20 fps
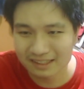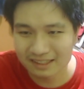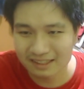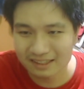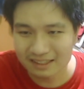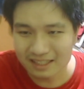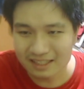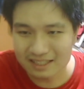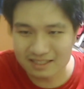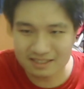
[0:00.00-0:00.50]

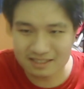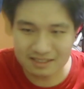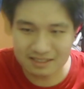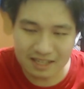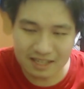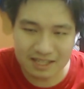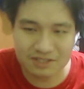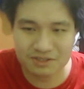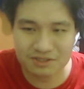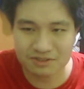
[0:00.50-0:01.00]
it's
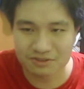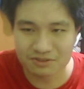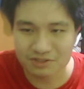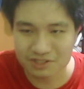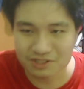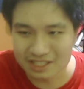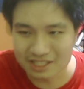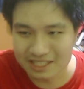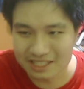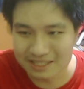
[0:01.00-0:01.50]
nice to
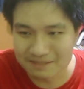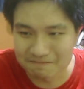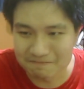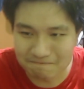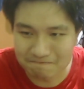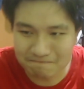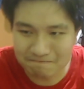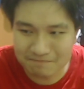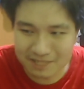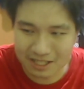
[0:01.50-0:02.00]
see
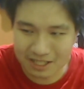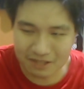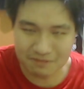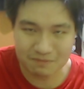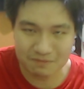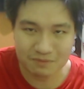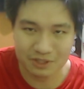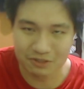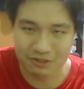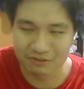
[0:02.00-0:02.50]
them, you know,
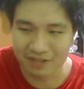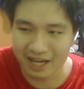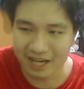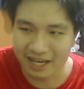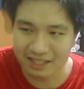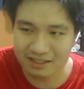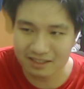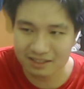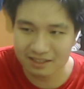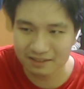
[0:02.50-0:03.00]

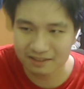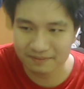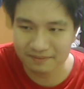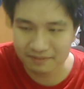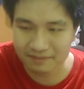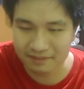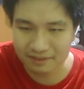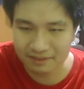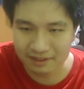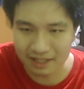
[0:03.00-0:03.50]
reunite
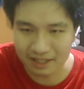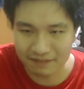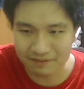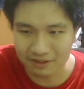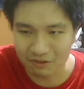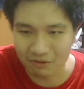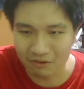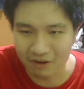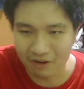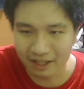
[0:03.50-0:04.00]
after
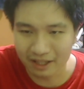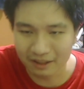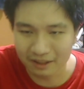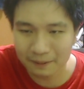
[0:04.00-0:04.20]
a while.